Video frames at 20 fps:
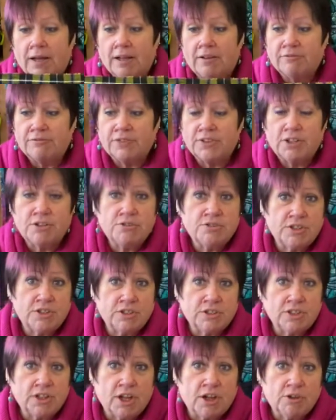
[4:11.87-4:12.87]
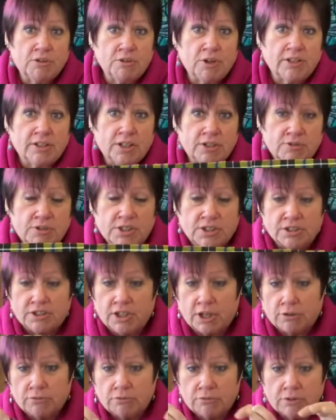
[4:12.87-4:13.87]
For those that know and those that
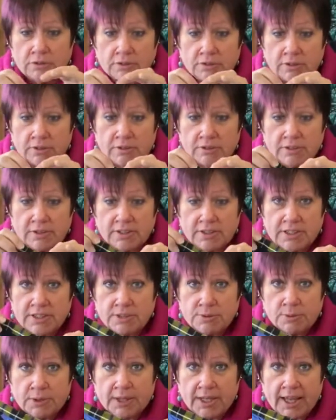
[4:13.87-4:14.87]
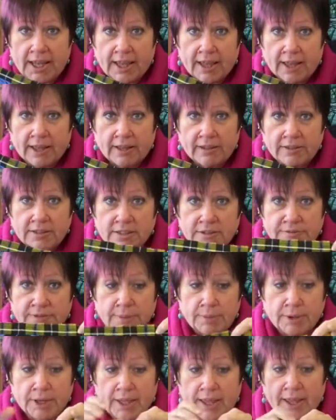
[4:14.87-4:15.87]
don't, this one here, this
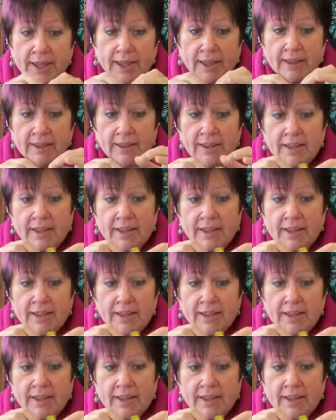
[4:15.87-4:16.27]
fabric here,